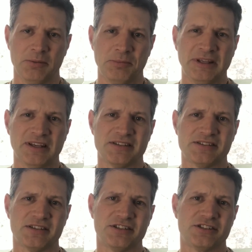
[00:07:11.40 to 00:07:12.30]
because
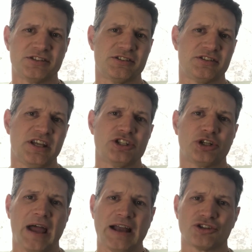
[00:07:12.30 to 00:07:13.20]
the
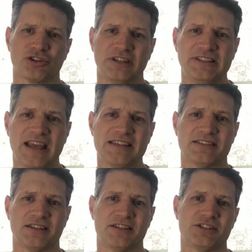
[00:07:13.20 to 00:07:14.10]
teacher actually
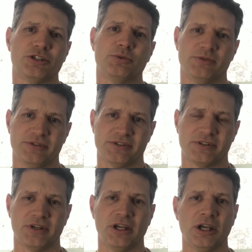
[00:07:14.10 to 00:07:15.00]
tested the students
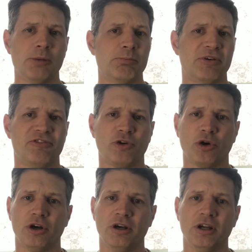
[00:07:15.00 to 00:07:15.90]

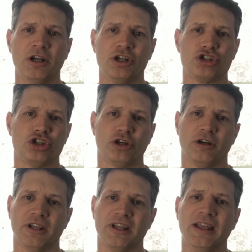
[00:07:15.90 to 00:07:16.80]
before,
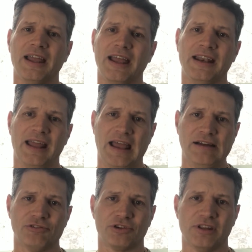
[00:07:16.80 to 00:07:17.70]
during, and
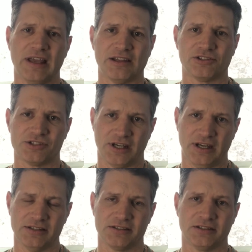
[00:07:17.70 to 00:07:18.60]
after the
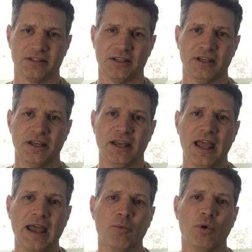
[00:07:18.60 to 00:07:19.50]
exercise.
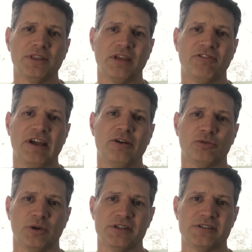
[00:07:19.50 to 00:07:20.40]
And what they found
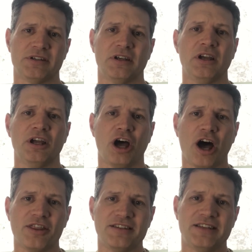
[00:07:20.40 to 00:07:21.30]
was,
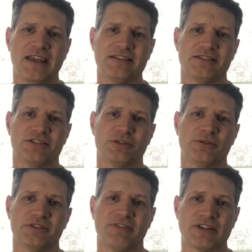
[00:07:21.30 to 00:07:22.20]
on the days the
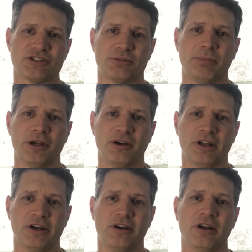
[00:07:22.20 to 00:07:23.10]
students felt
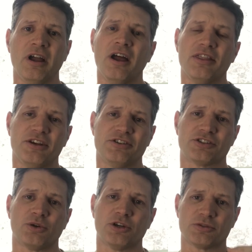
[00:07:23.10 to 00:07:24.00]
superior, their
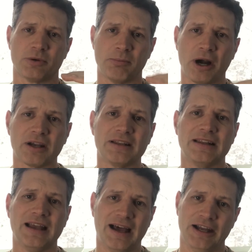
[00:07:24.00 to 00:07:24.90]
scores were markedly
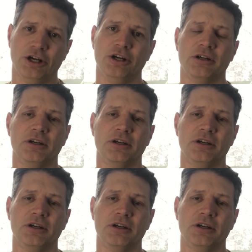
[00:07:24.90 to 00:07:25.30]
higher.